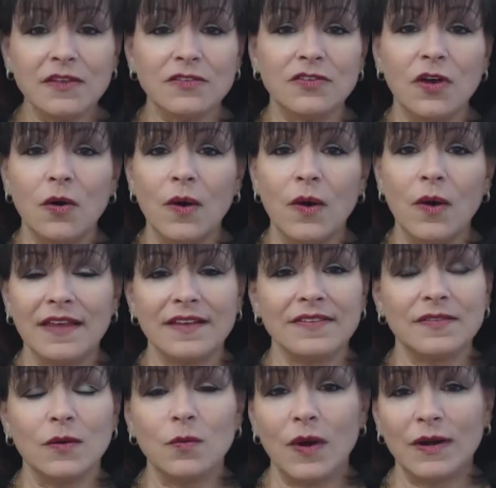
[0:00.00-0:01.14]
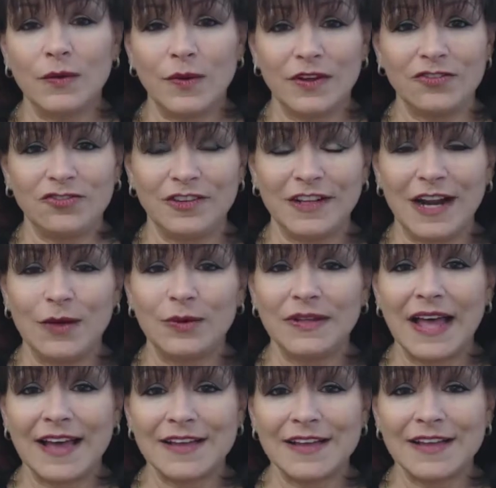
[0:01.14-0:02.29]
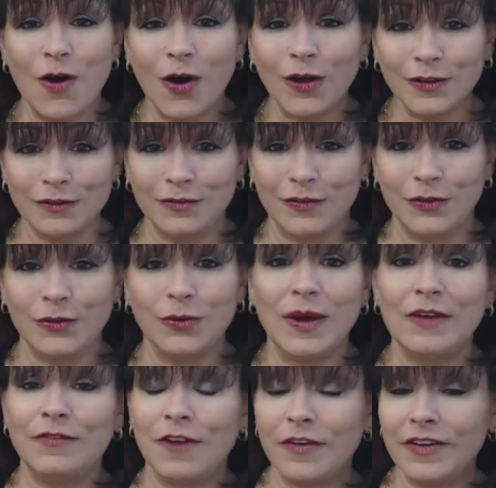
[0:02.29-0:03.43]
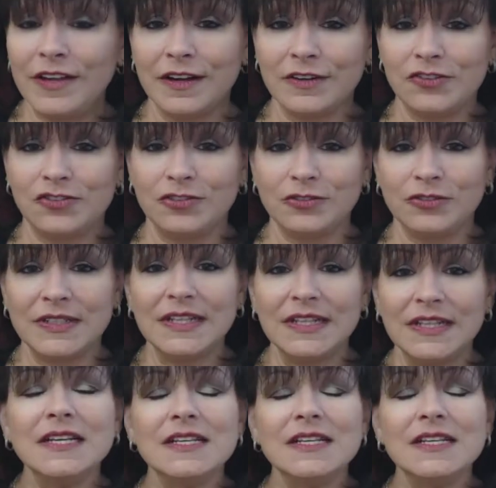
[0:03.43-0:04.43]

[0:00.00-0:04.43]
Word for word: so i guess the one question that i will ask all of you who have very young children